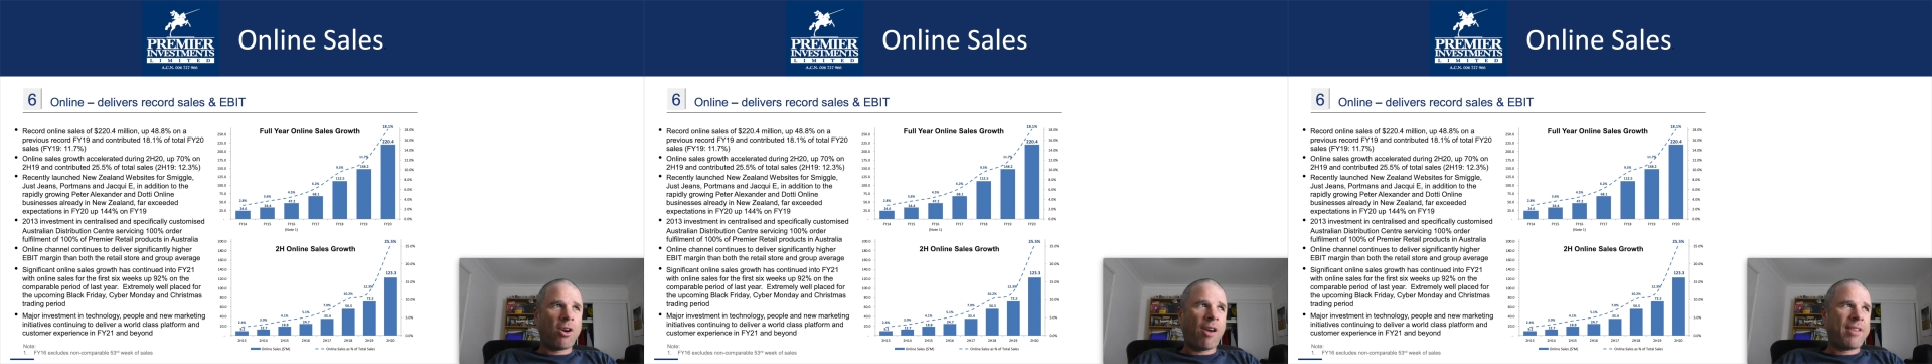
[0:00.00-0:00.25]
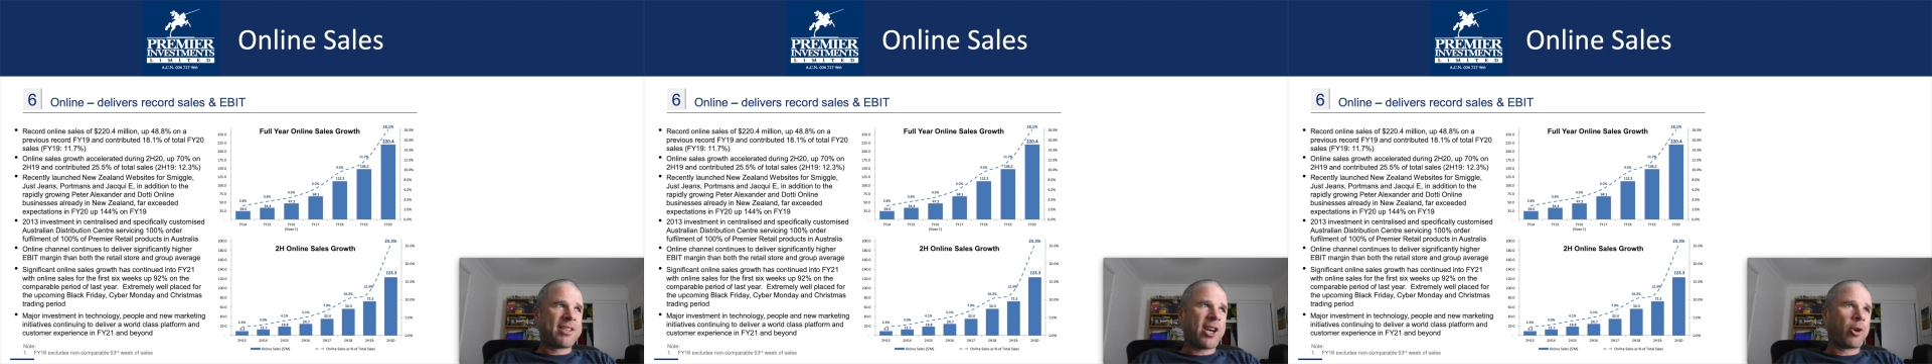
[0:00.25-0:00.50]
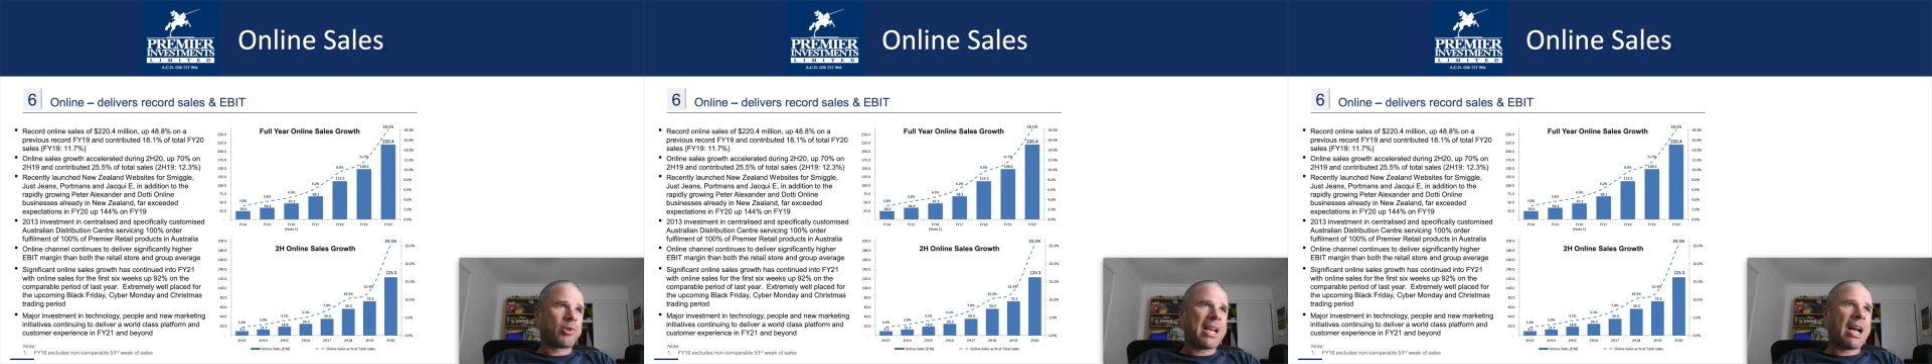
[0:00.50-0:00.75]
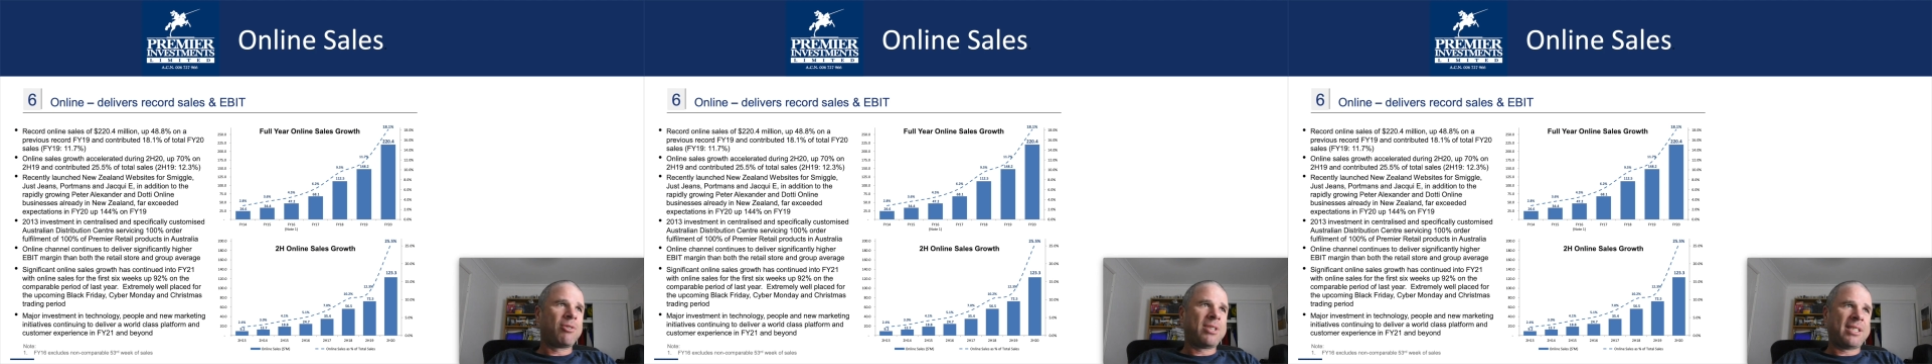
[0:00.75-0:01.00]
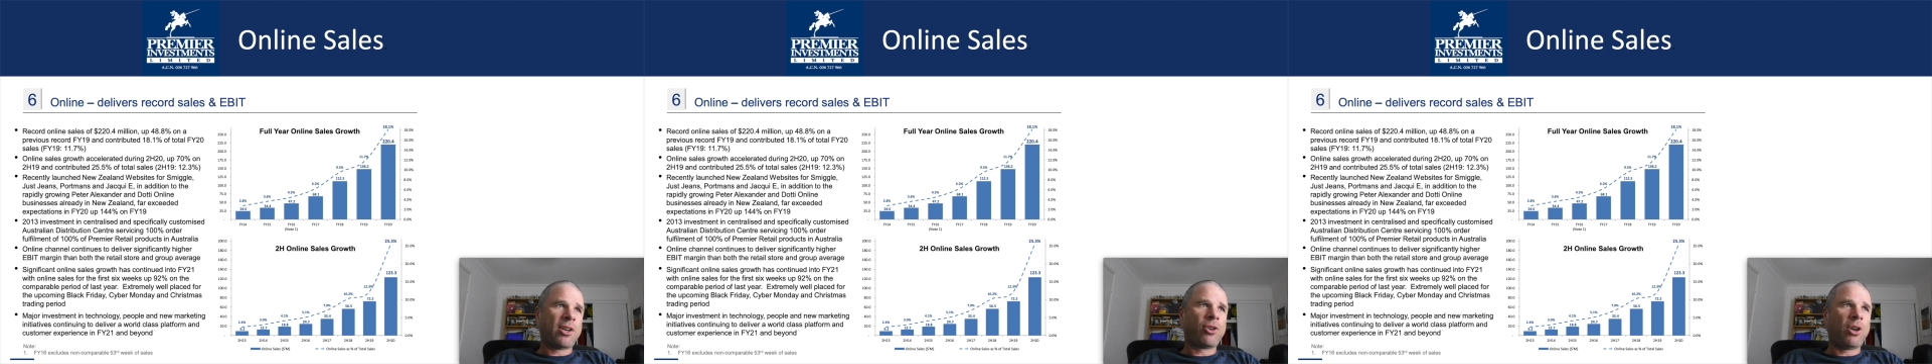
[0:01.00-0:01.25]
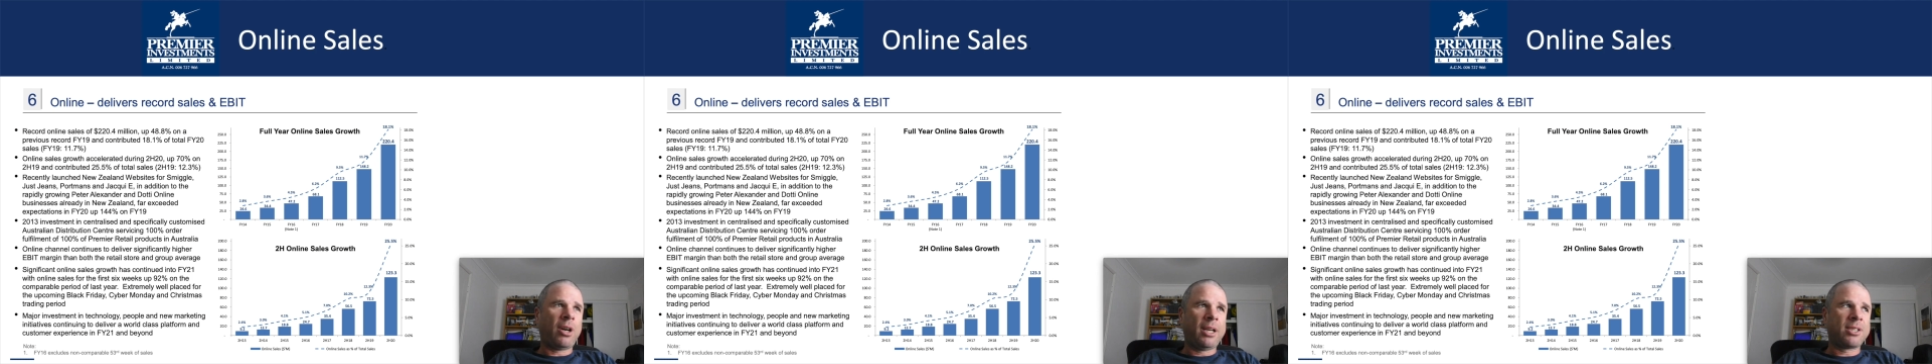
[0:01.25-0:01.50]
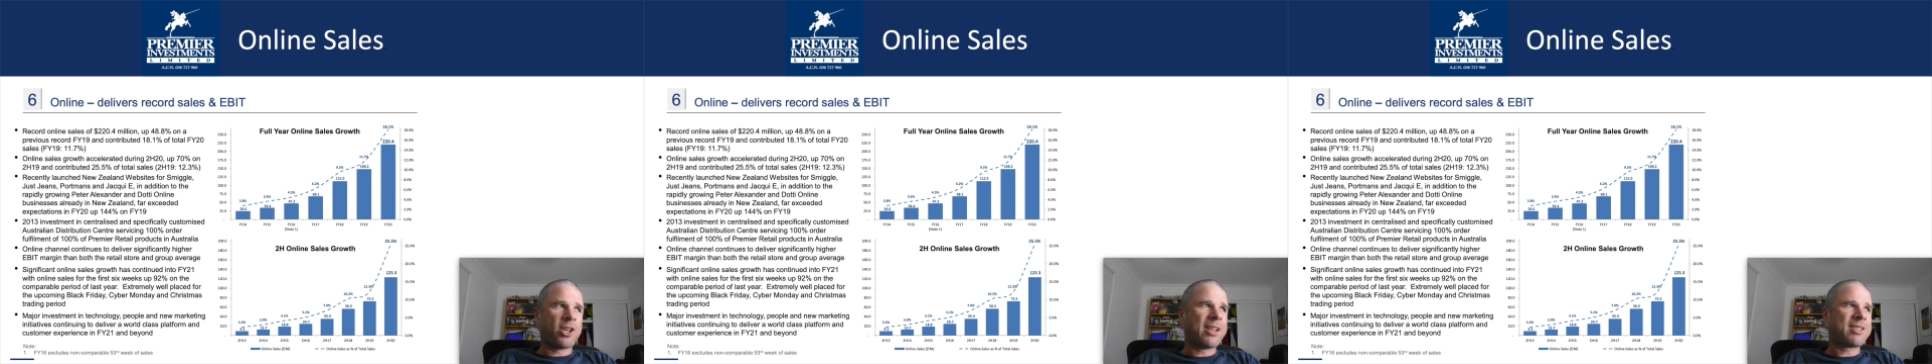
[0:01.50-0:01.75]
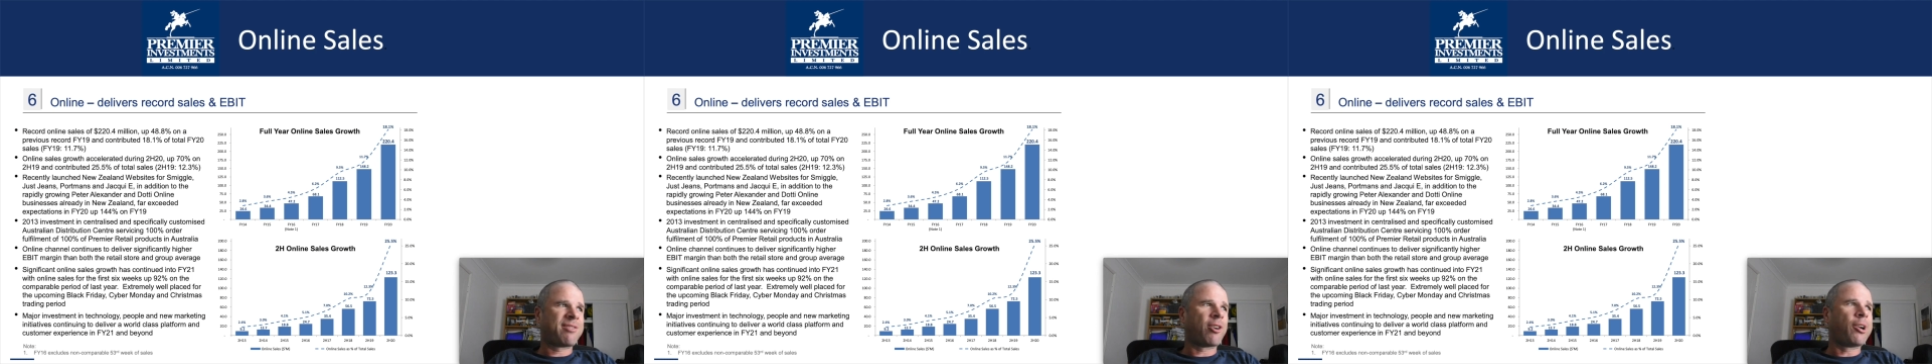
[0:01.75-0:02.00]
of their total sales is online. So
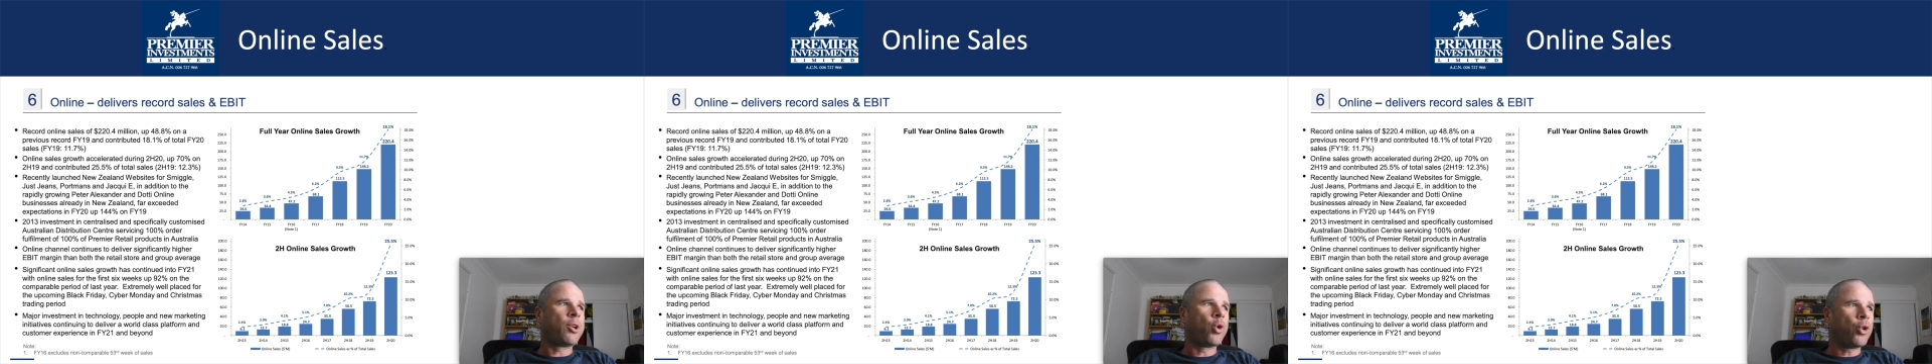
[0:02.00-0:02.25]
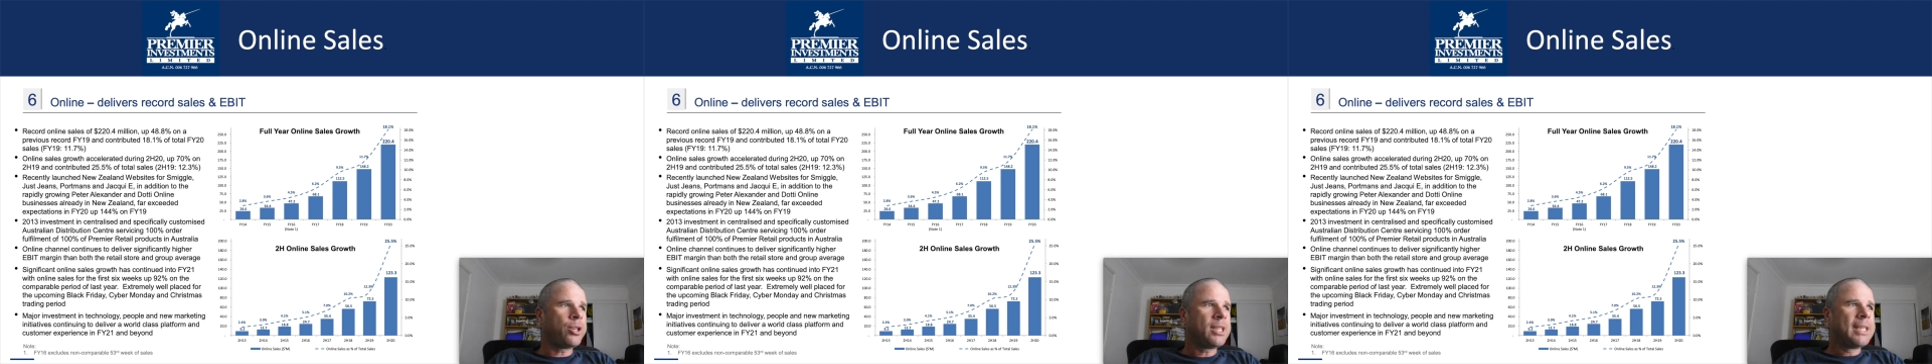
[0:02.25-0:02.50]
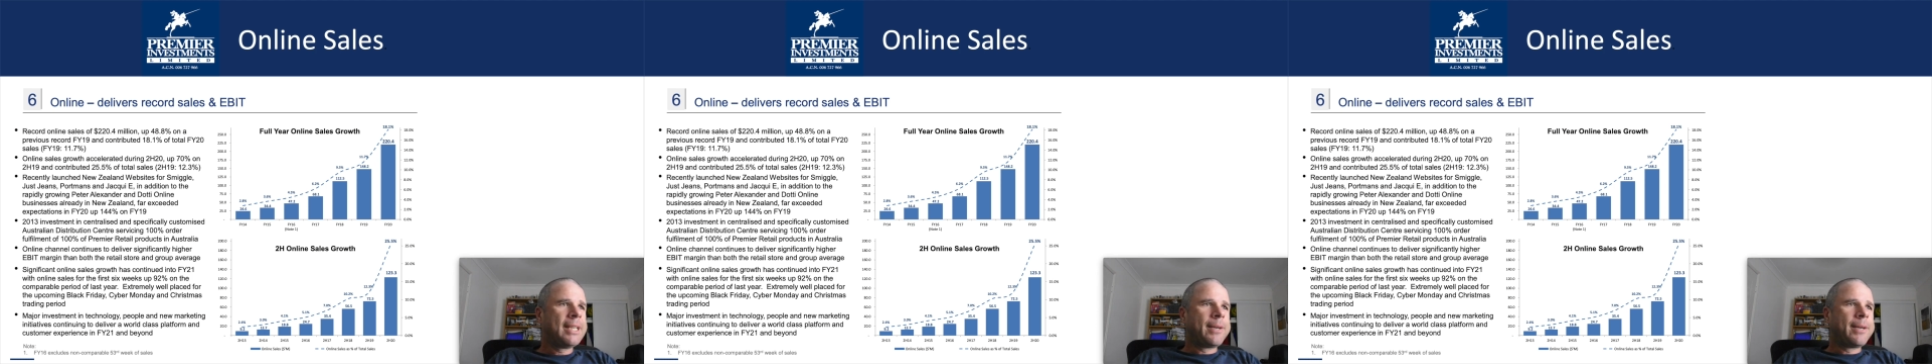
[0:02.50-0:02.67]
that's very good.